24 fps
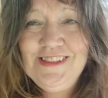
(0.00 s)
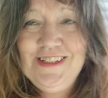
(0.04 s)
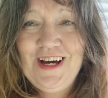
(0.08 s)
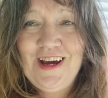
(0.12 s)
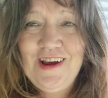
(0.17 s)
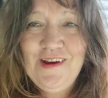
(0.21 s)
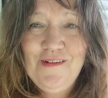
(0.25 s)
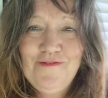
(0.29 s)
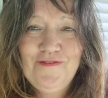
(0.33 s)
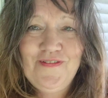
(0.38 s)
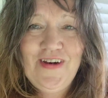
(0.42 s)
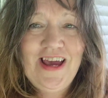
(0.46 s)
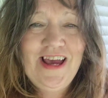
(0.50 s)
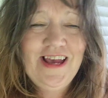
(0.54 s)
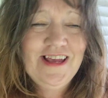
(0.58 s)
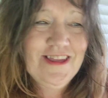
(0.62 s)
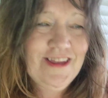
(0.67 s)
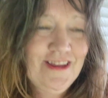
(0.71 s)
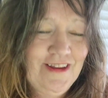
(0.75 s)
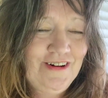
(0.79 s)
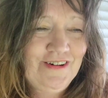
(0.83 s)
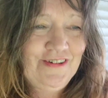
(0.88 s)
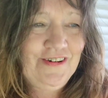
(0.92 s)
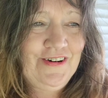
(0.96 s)
tight
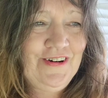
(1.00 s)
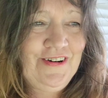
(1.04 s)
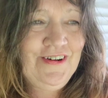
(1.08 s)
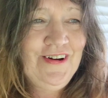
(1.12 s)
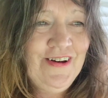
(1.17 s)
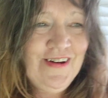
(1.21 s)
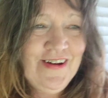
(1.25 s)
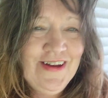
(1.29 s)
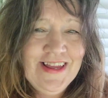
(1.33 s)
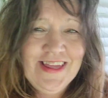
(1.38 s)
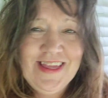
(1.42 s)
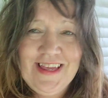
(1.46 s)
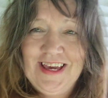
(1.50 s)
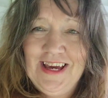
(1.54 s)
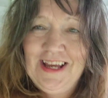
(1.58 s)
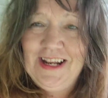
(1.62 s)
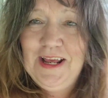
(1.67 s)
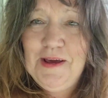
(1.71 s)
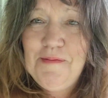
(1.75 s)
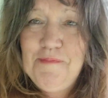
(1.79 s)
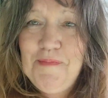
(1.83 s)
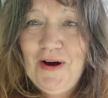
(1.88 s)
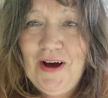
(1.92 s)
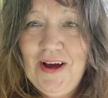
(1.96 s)
face, or
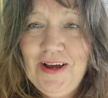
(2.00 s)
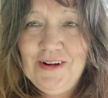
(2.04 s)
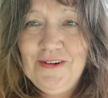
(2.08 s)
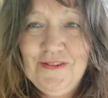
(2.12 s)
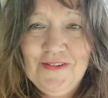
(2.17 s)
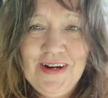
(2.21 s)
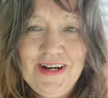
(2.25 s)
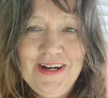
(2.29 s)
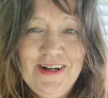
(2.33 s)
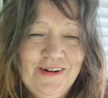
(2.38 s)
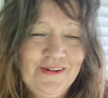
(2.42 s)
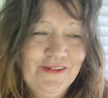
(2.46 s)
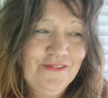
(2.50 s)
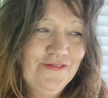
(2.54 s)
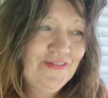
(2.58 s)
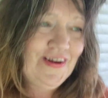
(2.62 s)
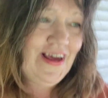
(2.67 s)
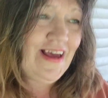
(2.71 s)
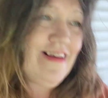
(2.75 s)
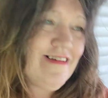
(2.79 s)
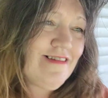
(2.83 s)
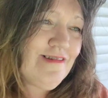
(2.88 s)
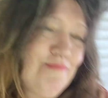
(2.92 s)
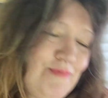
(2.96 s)
skinny butt and wrinkled
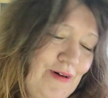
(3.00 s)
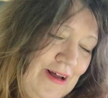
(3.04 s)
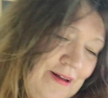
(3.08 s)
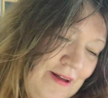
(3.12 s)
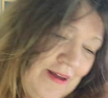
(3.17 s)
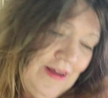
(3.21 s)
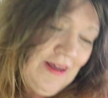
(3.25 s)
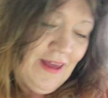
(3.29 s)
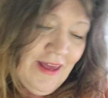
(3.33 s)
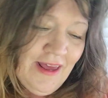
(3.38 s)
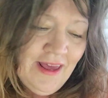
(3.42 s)
face, but